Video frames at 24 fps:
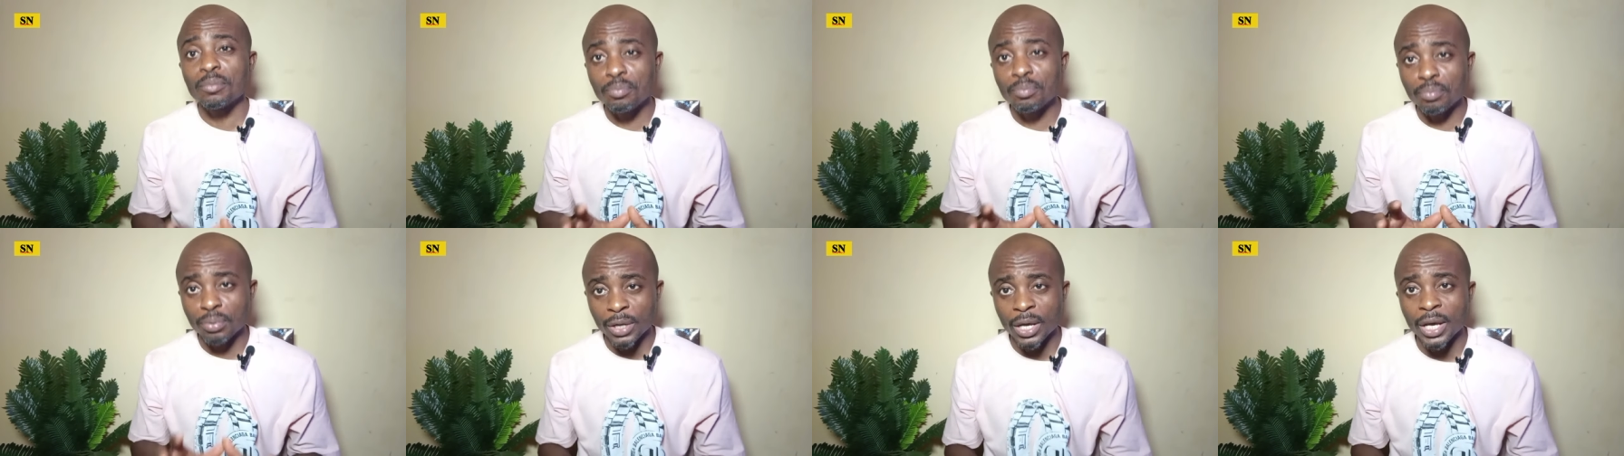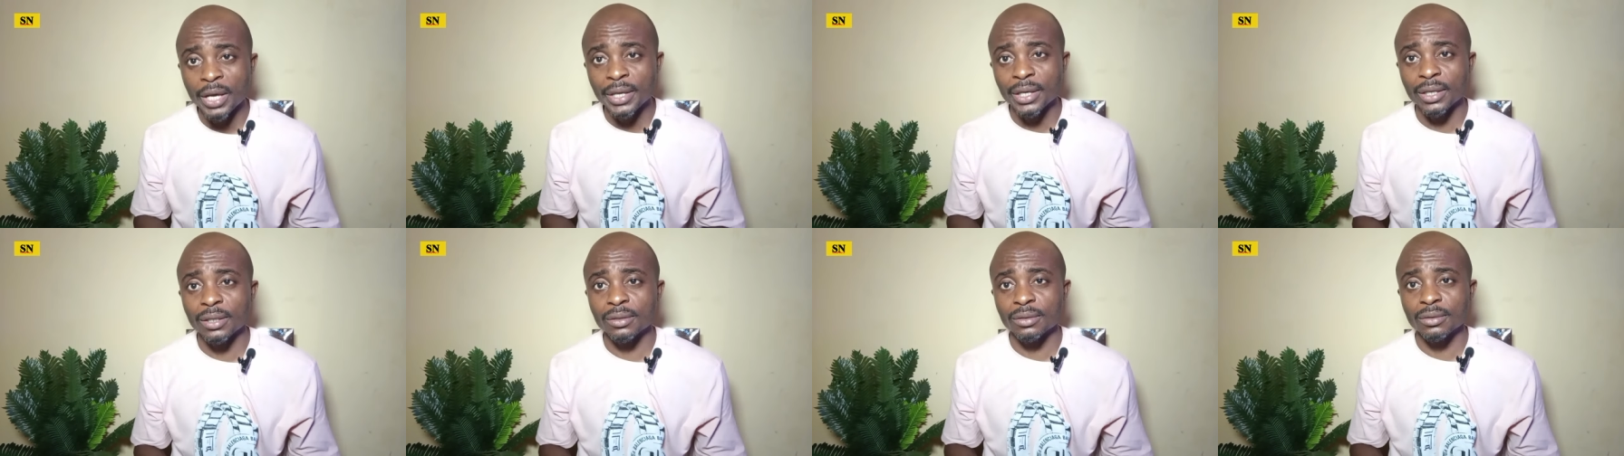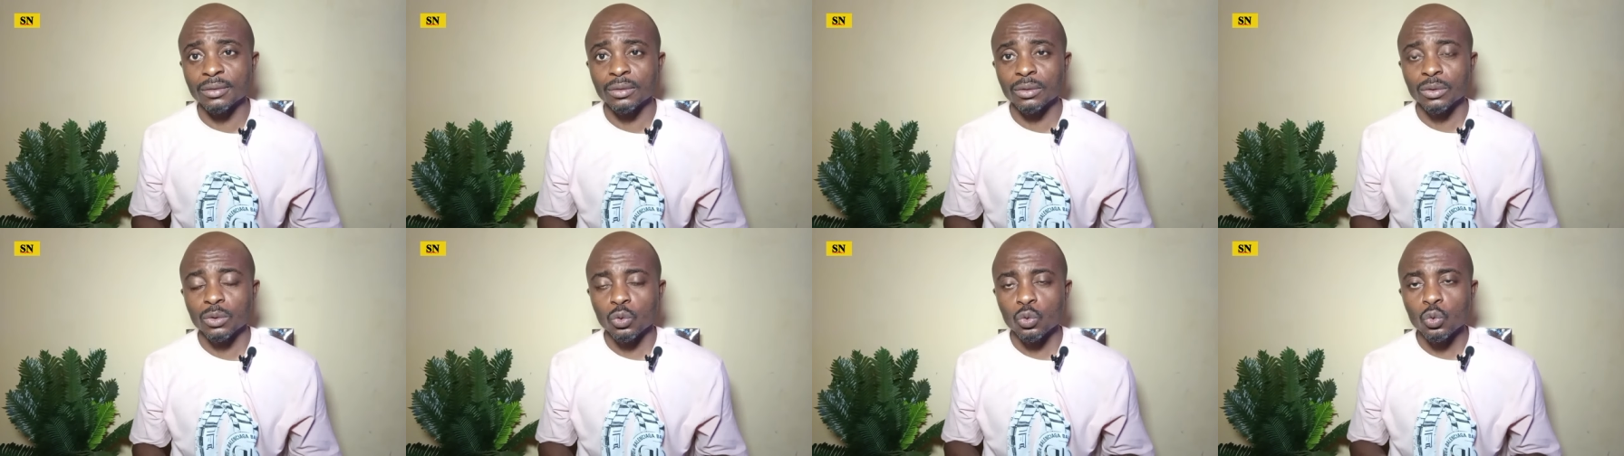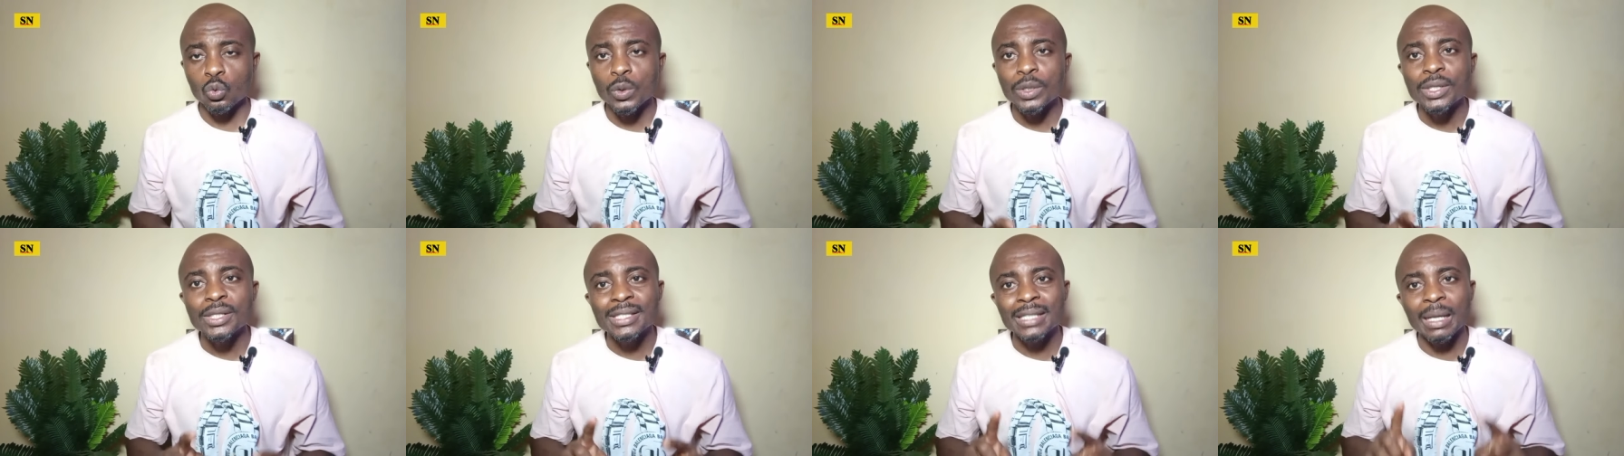praying
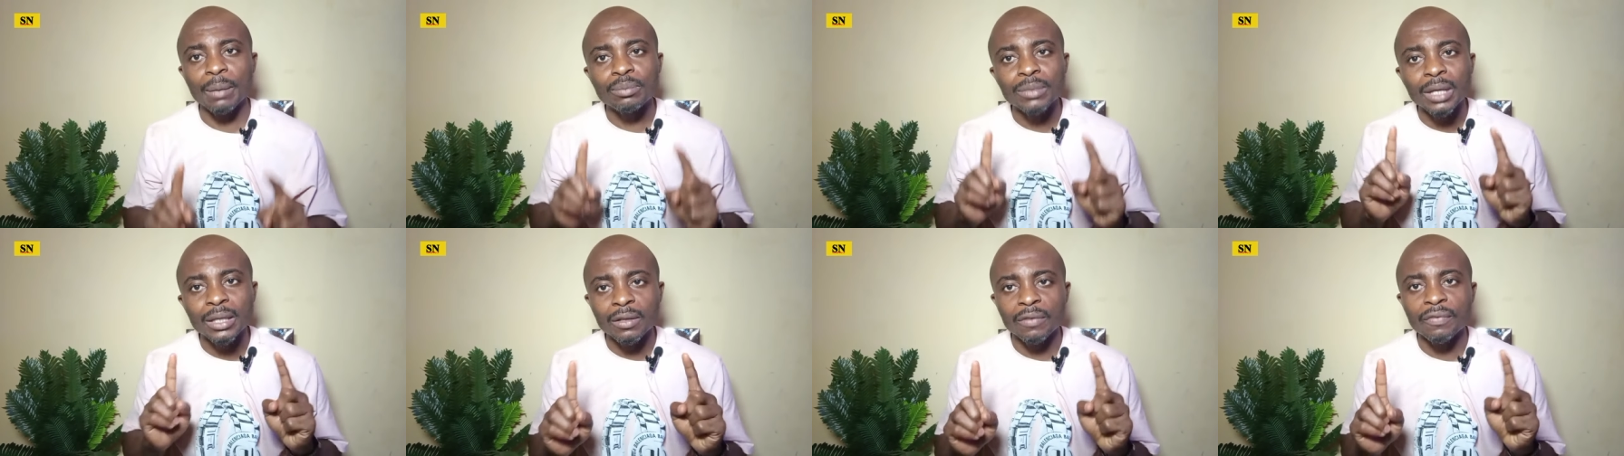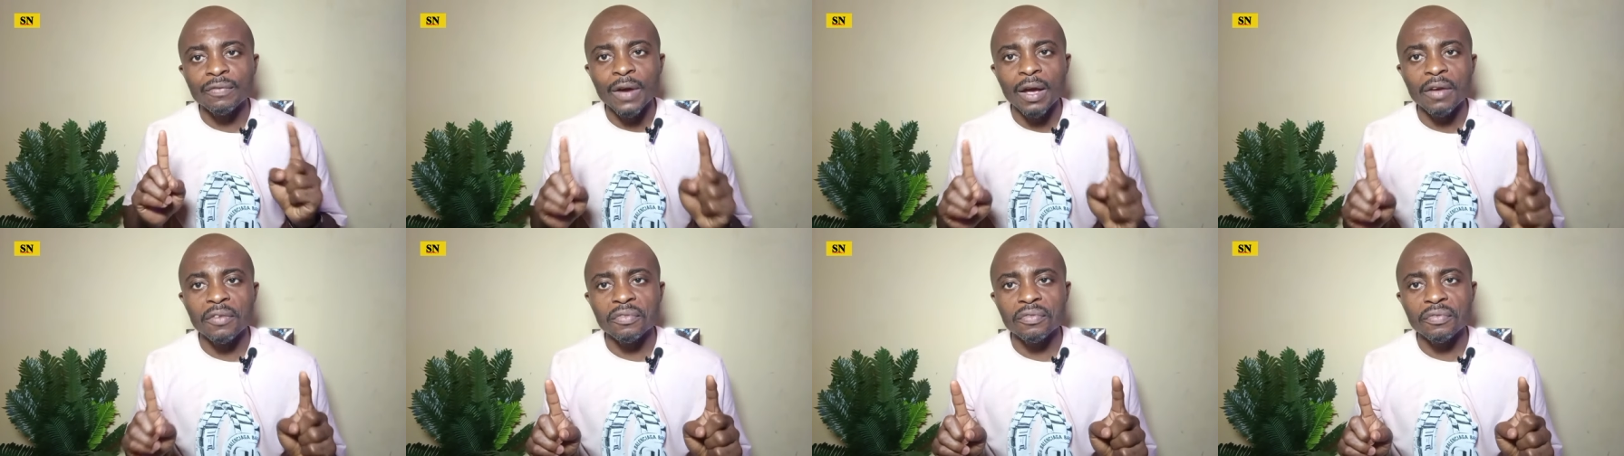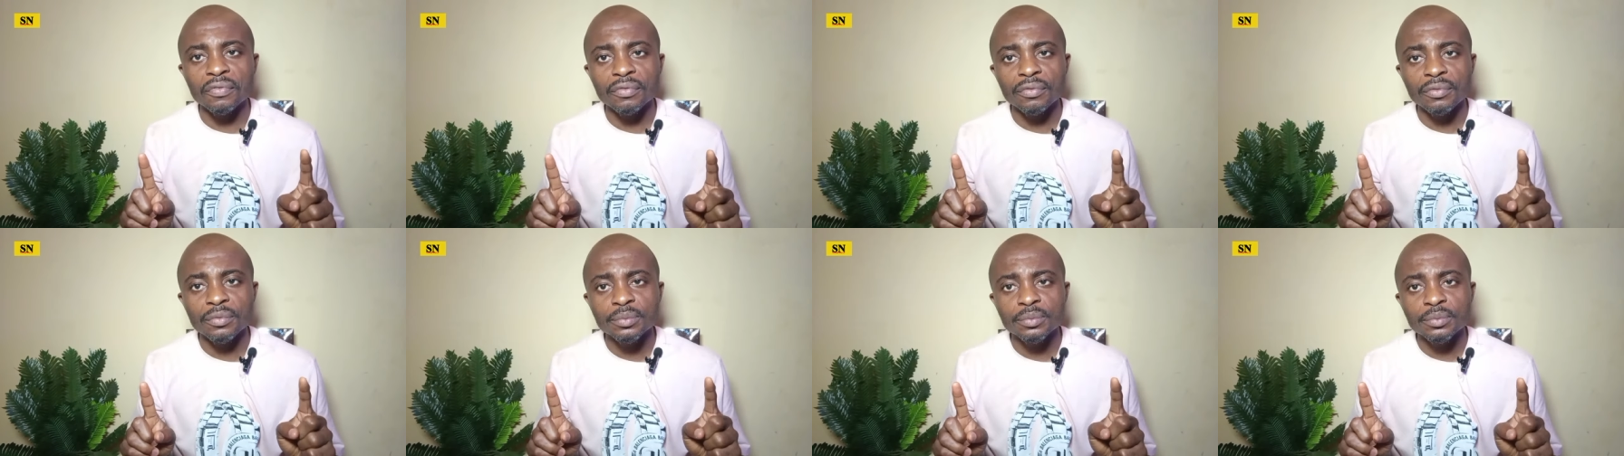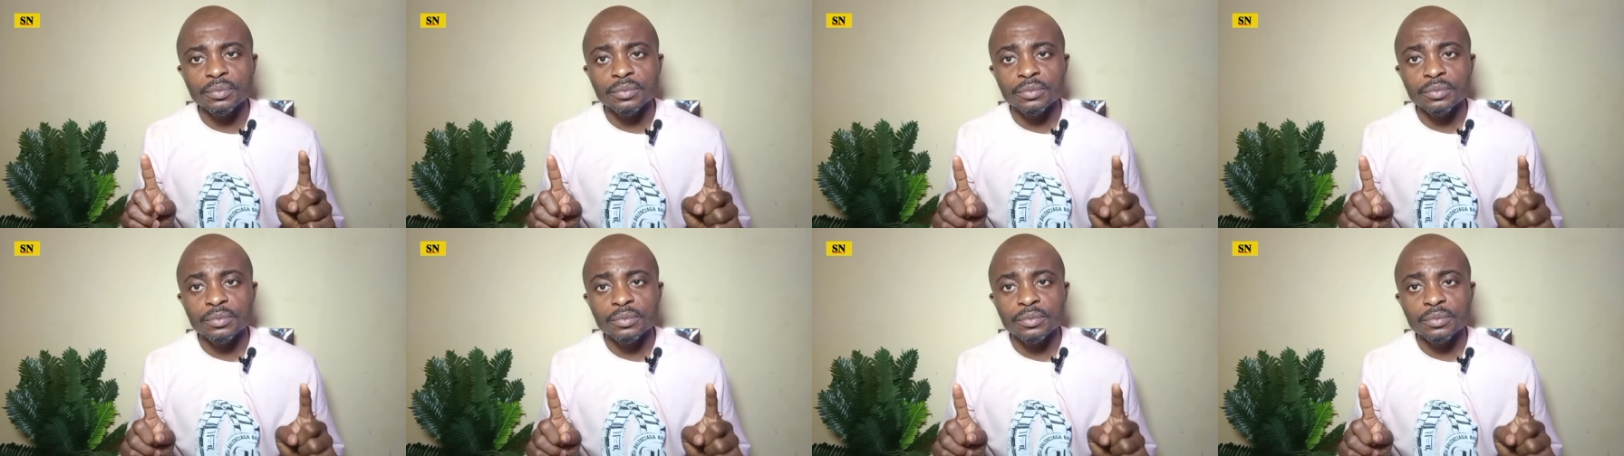with Psalm 35.